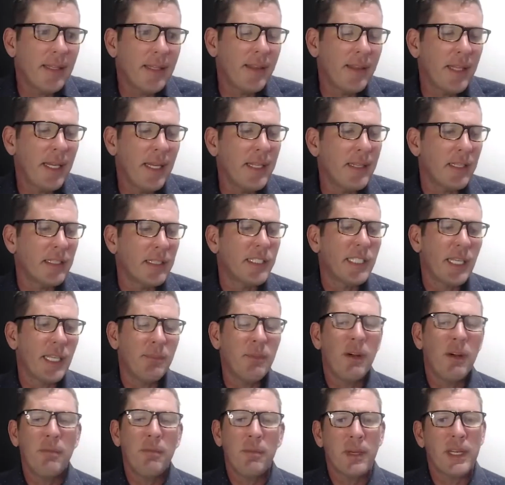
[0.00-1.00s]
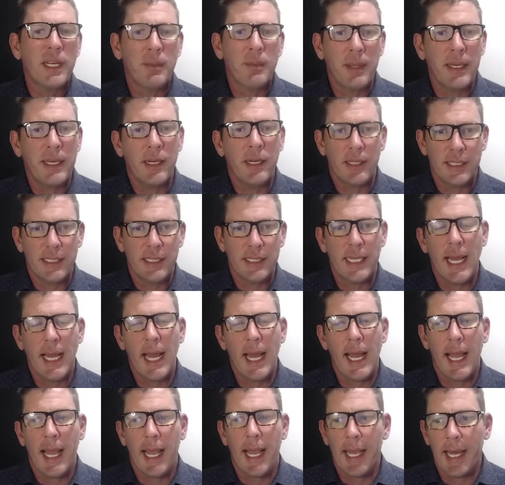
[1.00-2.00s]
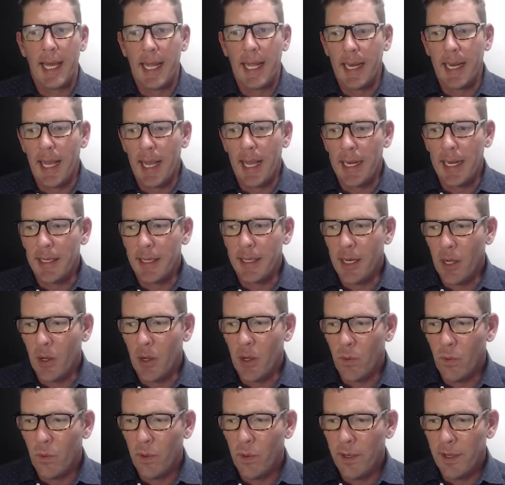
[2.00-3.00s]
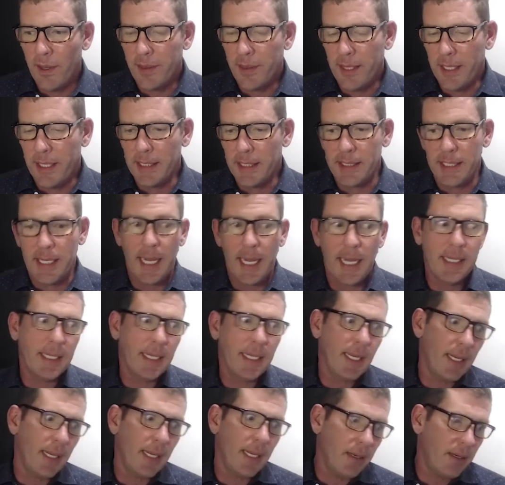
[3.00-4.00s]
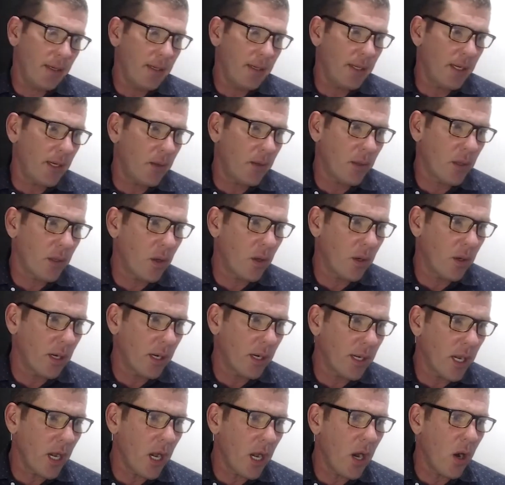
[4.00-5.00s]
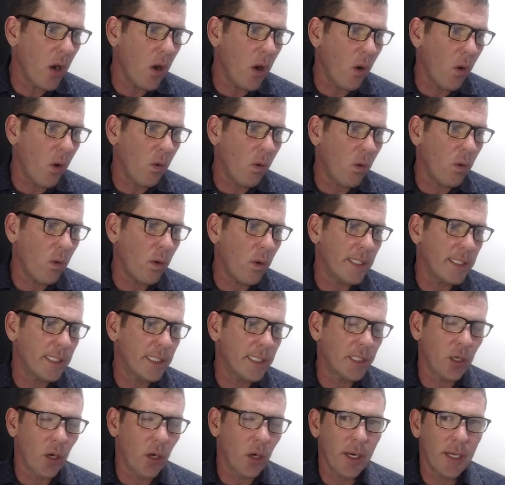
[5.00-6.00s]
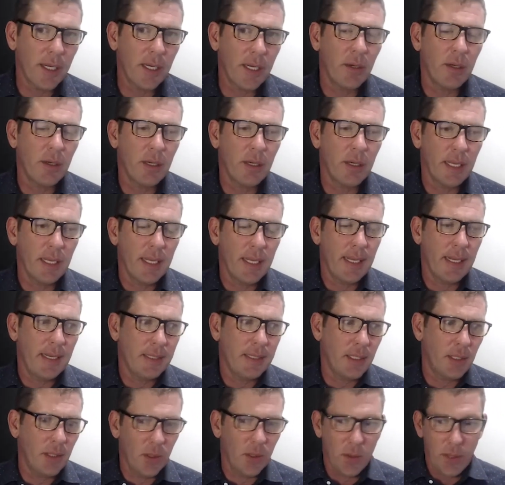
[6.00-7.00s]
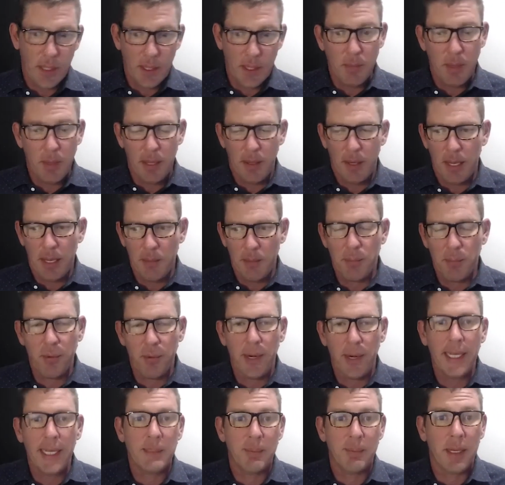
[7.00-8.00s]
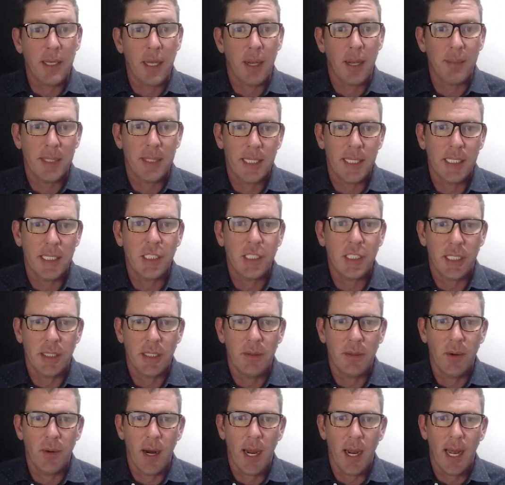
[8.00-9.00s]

think that some of them are going to be here to stay. And you know, one of the things that I did, you know, long ago was starting to embrace my competition. Right.